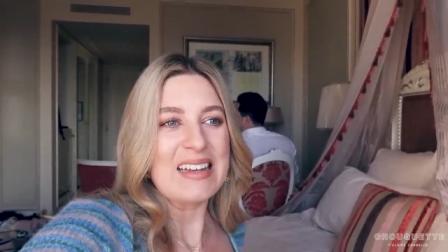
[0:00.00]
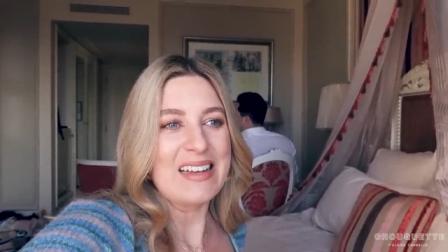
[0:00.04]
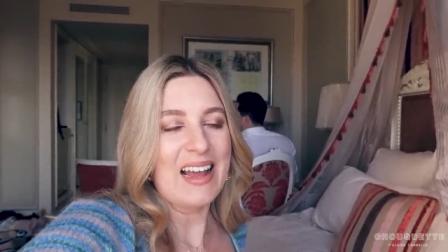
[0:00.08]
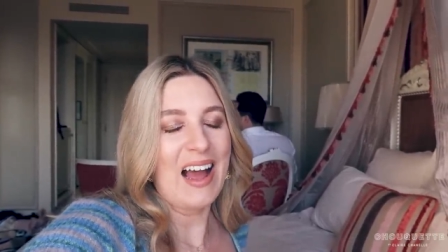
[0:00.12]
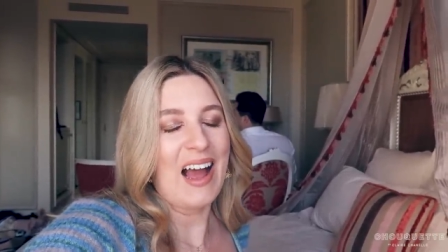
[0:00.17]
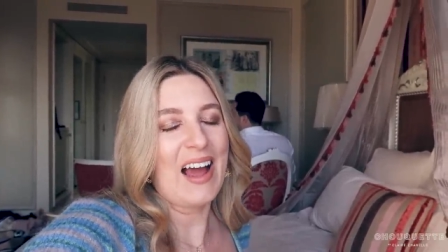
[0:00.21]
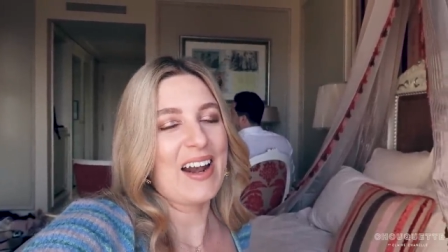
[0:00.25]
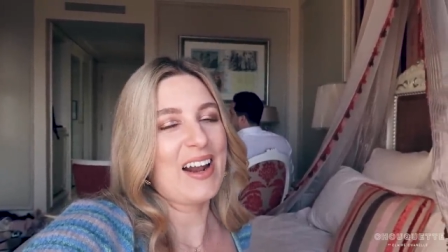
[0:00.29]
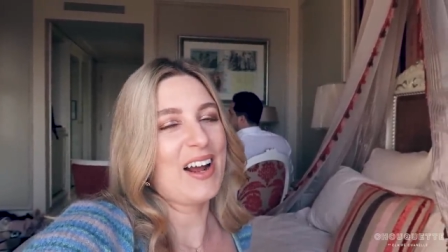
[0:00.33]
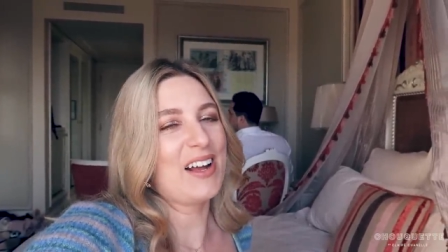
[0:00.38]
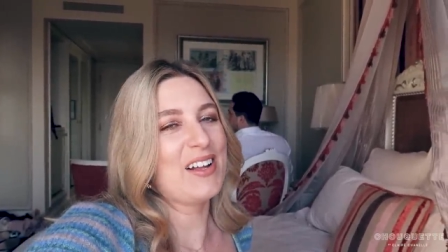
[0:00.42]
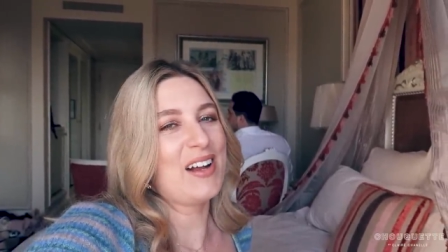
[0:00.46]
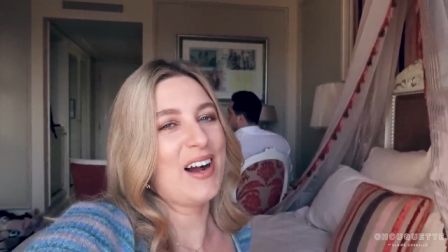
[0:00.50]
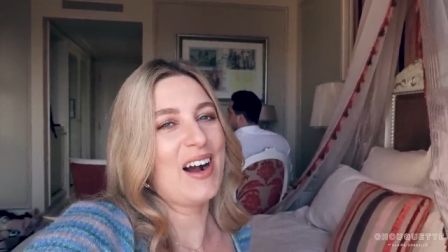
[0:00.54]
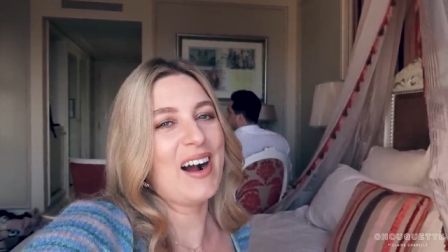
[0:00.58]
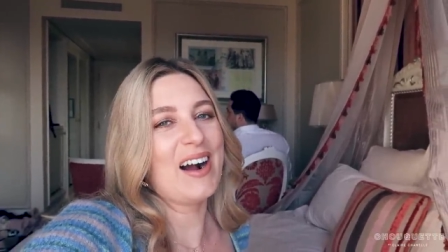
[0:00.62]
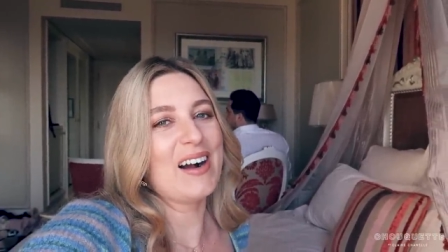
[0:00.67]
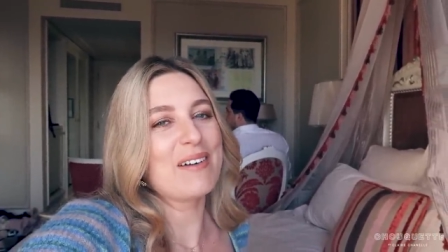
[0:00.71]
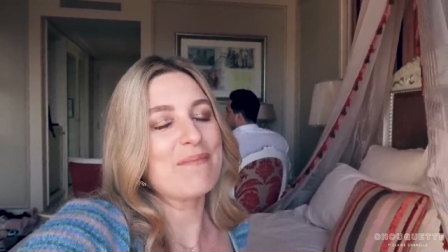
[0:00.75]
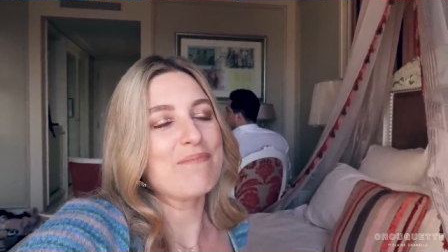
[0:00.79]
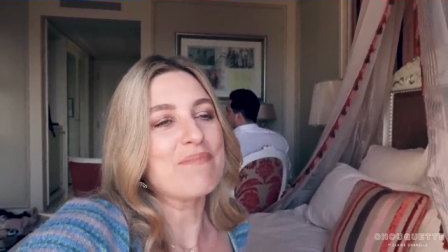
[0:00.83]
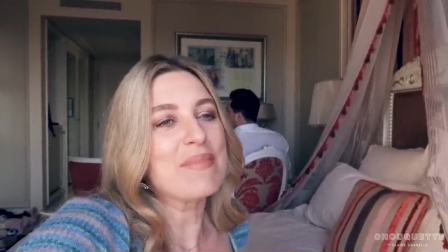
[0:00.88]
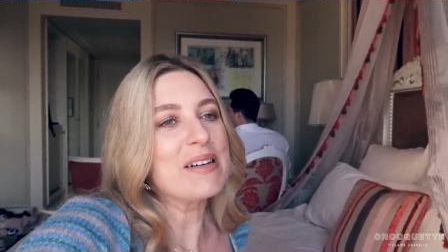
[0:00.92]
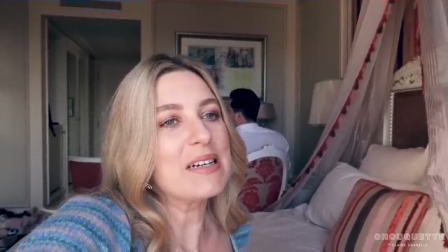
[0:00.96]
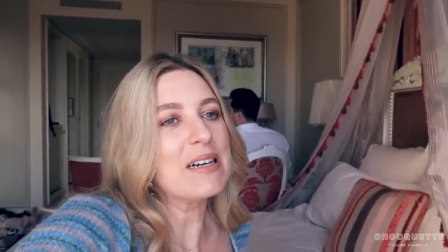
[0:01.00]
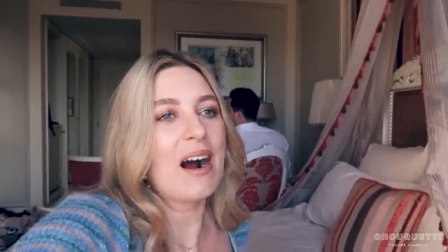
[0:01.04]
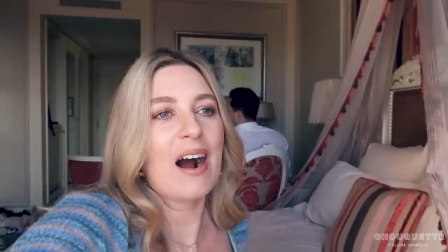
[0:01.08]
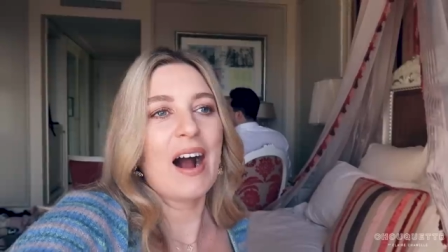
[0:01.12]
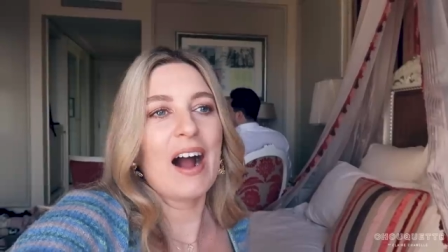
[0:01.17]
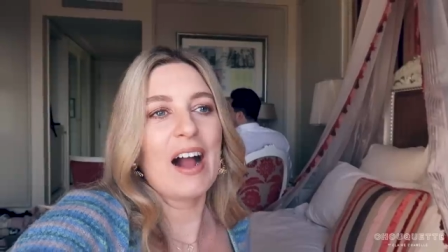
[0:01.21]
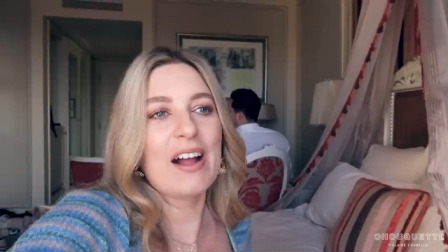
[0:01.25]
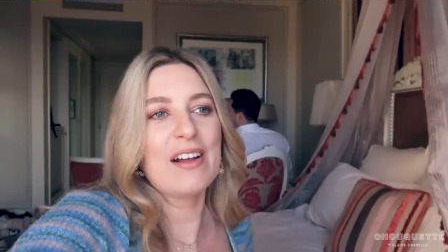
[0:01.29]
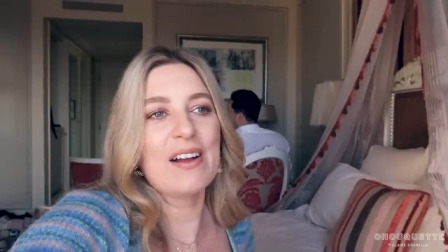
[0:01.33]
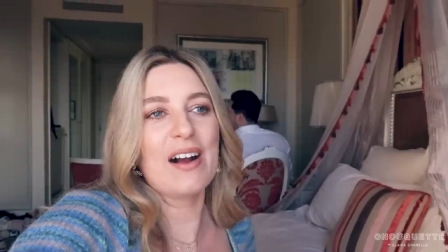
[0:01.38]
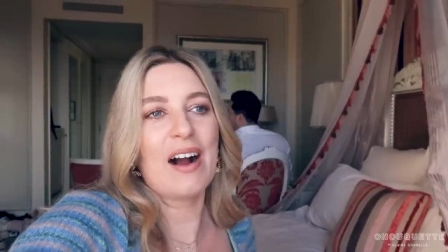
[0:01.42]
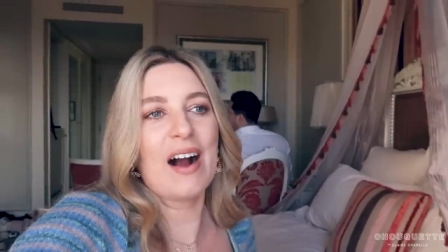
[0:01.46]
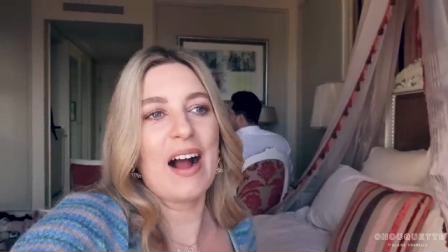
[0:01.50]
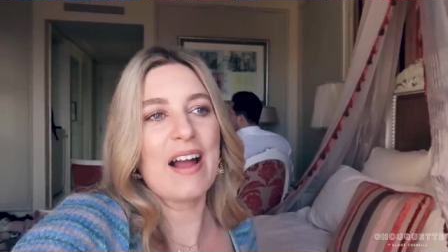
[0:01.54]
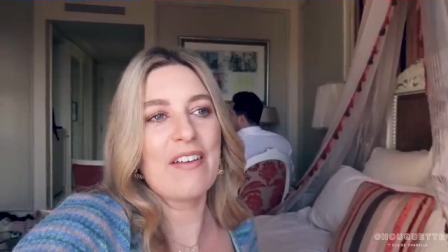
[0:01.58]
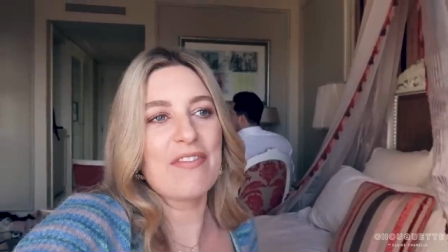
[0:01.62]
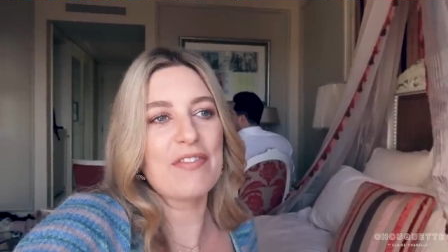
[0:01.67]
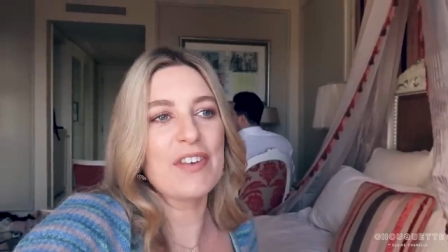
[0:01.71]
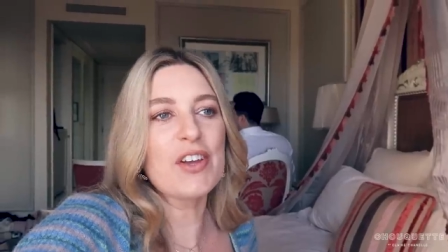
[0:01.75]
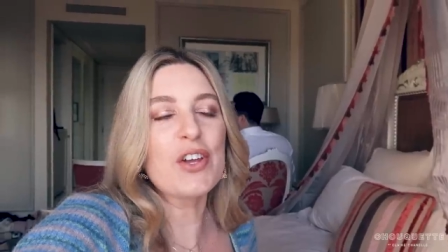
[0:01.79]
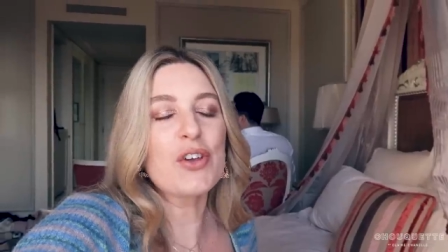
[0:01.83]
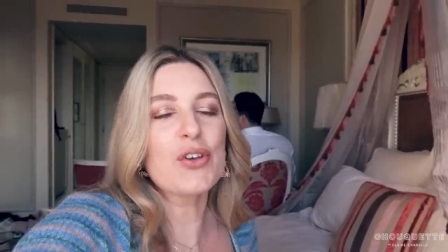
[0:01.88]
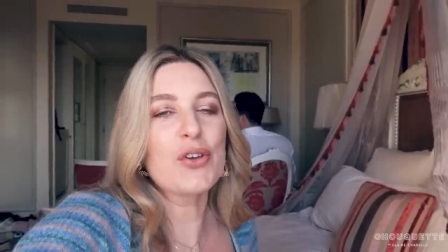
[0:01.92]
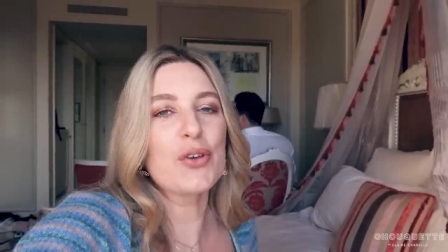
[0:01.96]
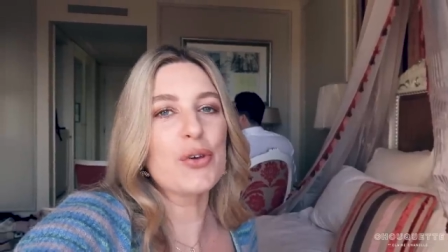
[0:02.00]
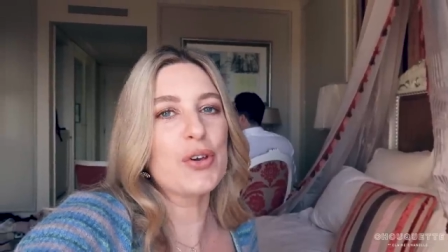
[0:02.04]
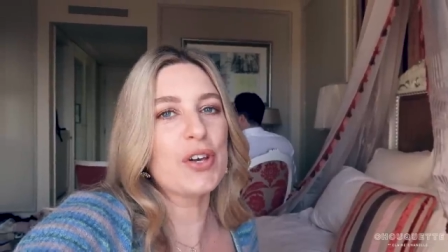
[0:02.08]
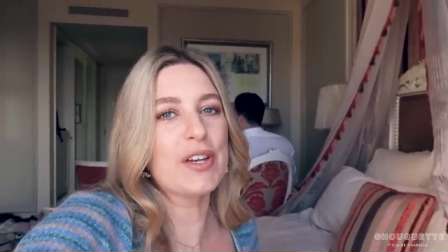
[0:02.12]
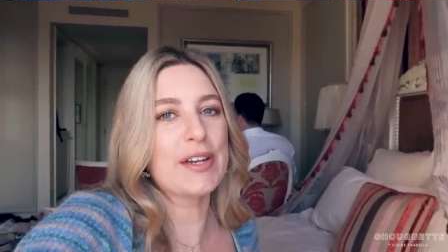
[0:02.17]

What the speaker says: Yeah, and I think you